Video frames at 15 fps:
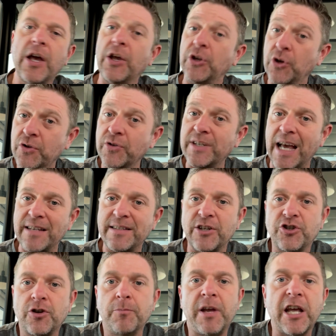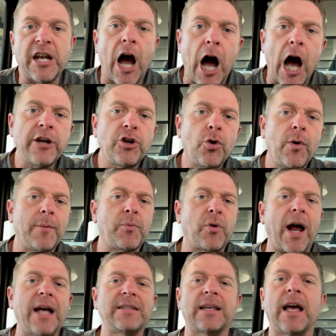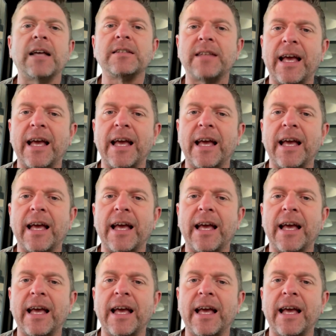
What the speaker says: User testing should be an ongoing process